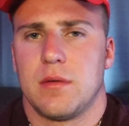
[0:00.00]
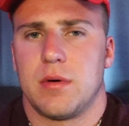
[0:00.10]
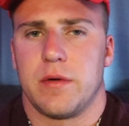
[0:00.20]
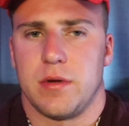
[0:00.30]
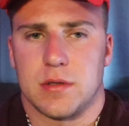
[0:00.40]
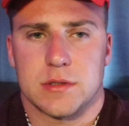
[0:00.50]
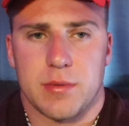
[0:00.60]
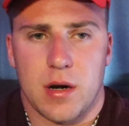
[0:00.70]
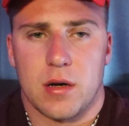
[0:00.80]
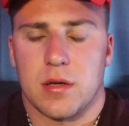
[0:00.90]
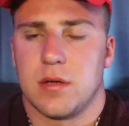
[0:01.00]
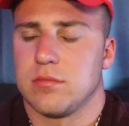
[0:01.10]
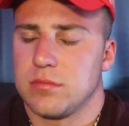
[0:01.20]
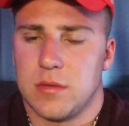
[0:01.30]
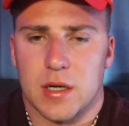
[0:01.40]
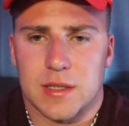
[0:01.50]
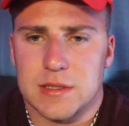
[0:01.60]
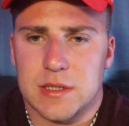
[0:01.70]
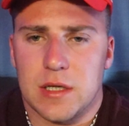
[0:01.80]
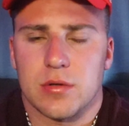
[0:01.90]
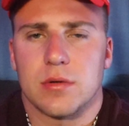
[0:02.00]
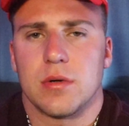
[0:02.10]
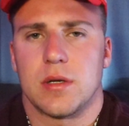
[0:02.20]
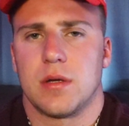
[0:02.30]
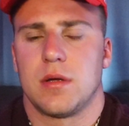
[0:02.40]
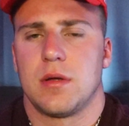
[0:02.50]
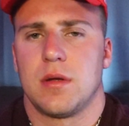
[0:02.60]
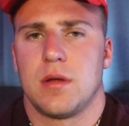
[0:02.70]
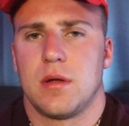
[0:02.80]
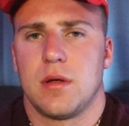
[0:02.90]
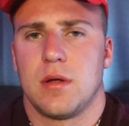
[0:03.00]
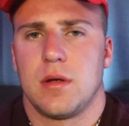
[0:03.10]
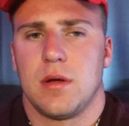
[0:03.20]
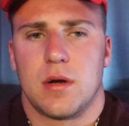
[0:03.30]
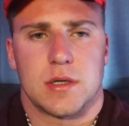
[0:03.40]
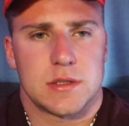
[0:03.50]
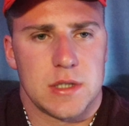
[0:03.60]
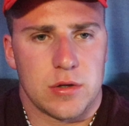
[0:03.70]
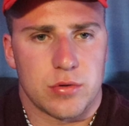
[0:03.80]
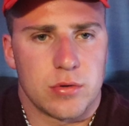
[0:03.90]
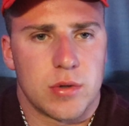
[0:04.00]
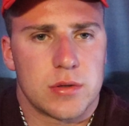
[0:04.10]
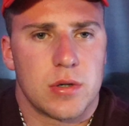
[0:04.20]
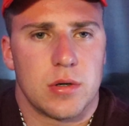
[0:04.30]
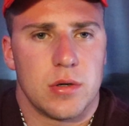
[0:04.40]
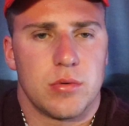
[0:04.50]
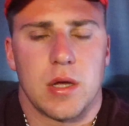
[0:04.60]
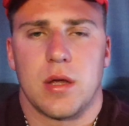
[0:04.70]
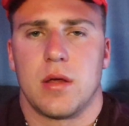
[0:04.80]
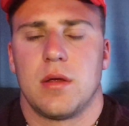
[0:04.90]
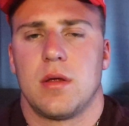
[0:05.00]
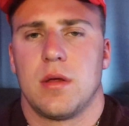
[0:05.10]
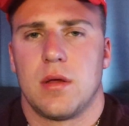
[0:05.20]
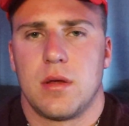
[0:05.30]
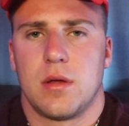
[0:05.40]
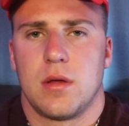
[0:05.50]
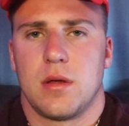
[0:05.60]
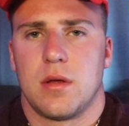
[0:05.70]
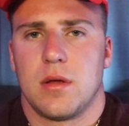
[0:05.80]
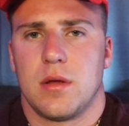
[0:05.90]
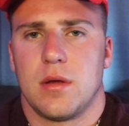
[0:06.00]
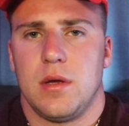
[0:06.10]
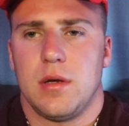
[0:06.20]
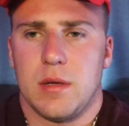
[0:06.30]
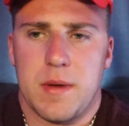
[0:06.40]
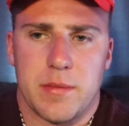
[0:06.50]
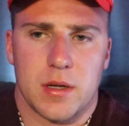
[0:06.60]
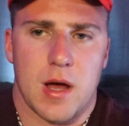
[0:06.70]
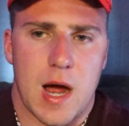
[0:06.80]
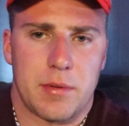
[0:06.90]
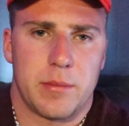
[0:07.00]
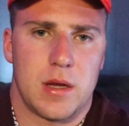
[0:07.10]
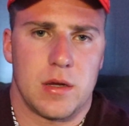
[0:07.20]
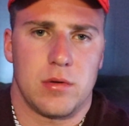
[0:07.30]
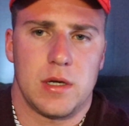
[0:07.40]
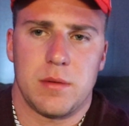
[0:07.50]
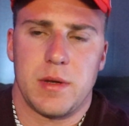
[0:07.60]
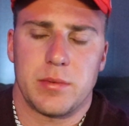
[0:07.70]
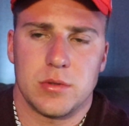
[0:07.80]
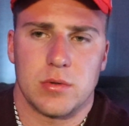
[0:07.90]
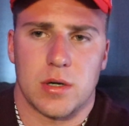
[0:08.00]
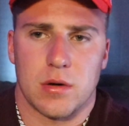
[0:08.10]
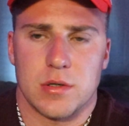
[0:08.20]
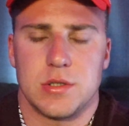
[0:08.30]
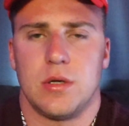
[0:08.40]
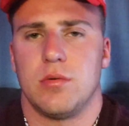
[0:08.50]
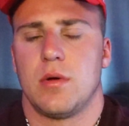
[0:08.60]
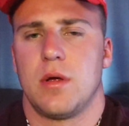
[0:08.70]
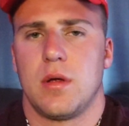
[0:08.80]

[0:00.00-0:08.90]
But if you're smart, you're going to see through it. You're going to see through what they're doing. You need people to compliment you. You need people to encourage you.